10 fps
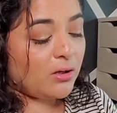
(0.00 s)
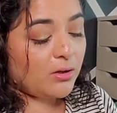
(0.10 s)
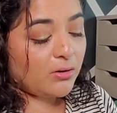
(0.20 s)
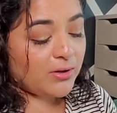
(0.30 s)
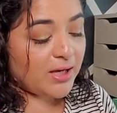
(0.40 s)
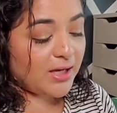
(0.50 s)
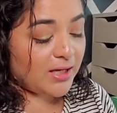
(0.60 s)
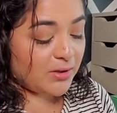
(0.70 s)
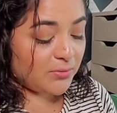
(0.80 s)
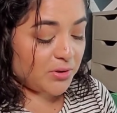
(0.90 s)

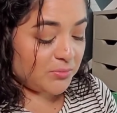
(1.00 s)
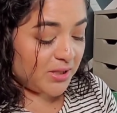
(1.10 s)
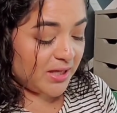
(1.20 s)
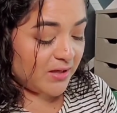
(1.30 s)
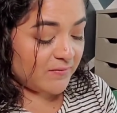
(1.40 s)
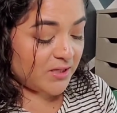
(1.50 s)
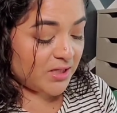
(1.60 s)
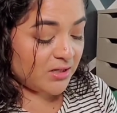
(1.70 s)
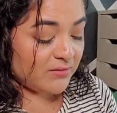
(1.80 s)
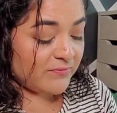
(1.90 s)
Okay, what do we have
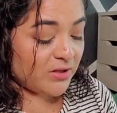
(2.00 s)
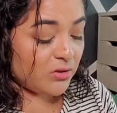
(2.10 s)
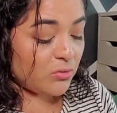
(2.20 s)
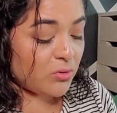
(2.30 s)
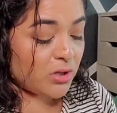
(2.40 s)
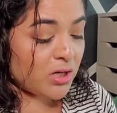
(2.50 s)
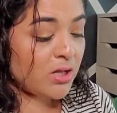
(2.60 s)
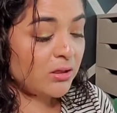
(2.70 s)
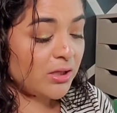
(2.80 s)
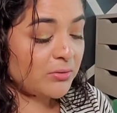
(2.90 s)
here? Velour
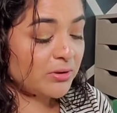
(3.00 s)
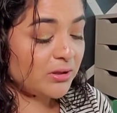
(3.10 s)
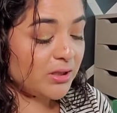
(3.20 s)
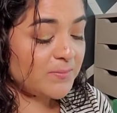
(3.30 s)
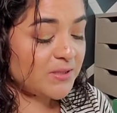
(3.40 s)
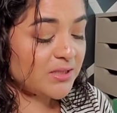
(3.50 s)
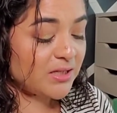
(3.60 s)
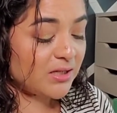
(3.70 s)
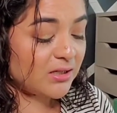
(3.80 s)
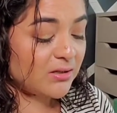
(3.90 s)
liquid
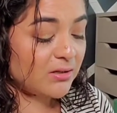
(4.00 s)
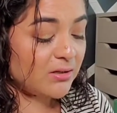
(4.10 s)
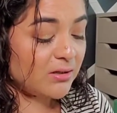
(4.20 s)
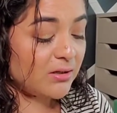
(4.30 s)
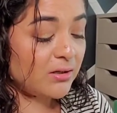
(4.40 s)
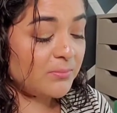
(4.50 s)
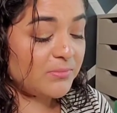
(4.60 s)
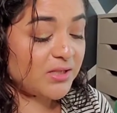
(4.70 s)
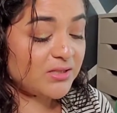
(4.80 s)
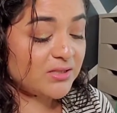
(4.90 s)
lipstick. Oh,
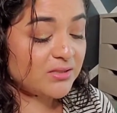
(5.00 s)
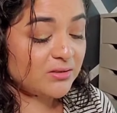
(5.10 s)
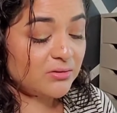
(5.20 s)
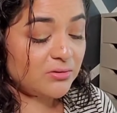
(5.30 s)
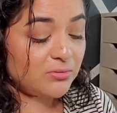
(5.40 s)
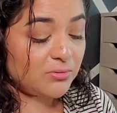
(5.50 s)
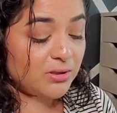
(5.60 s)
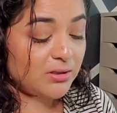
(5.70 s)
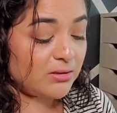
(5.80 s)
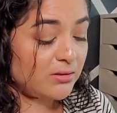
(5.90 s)
this is a new one.